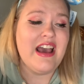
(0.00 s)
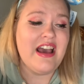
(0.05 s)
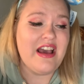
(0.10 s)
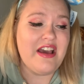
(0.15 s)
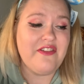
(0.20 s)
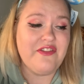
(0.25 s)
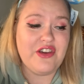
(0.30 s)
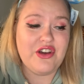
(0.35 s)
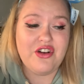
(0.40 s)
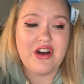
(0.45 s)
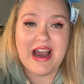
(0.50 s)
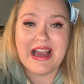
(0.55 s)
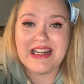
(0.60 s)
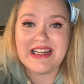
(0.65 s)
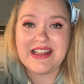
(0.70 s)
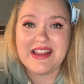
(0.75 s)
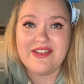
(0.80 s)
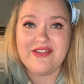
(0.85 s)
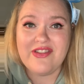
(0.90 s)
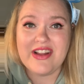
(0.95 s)
If you
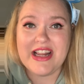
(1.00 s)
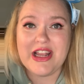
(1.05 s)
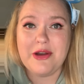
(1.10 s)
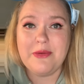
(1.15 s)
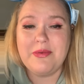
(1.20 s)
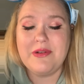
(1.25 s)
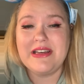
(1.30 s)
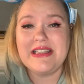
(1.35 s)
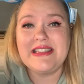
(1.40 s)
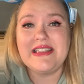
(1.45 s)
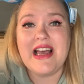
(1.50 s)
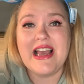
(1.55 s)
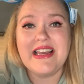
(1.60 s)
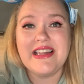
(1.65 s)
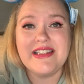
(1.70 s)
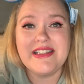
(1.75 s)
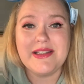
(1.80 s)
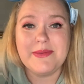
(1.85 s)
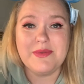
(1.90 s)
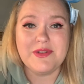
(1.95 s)
liked the video, please like
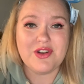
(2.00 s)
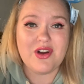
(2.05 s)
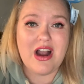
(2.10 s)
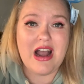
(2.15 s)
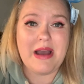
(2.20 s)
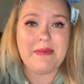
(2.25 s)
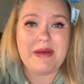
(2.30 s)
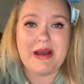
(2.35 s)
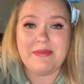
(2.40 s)
and subscribe.